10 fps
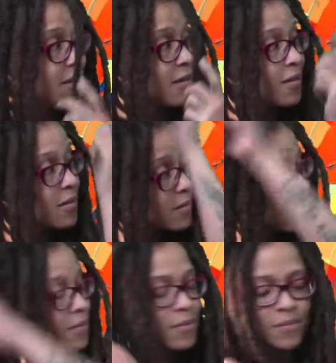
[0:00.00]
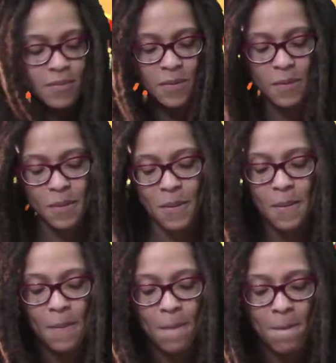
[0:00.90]

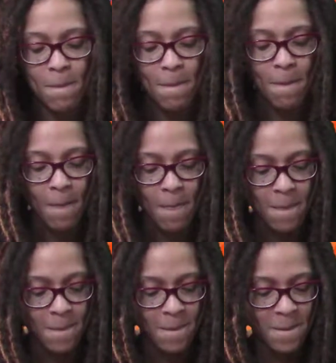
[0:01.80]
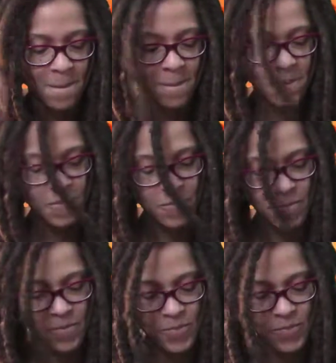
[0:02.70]

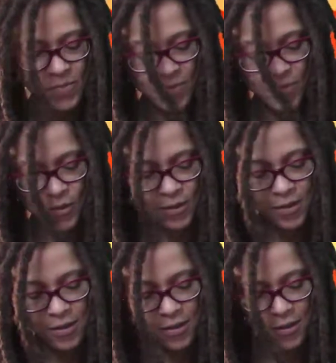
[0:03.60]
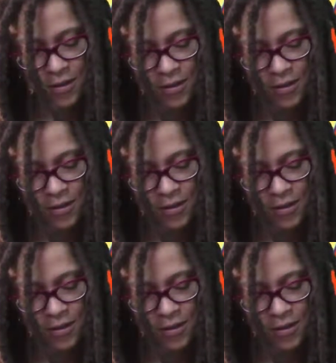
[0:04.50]
(not speaking)